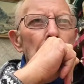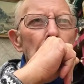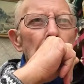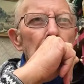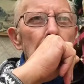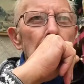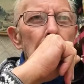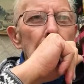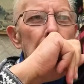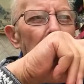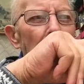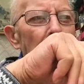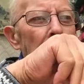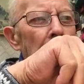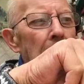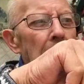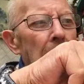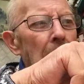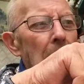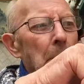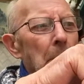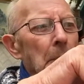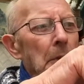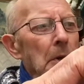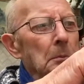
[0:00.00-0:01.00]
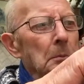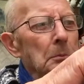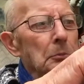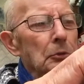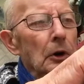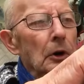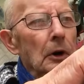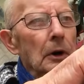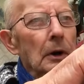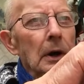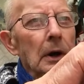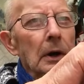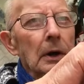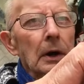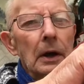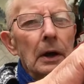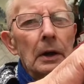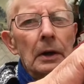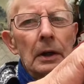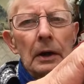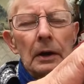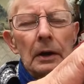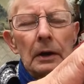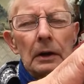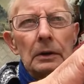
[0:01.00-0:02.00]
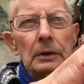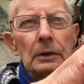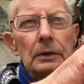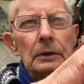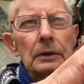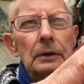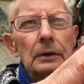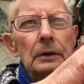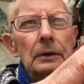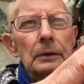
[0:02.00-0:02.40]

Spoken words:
You can get them in England.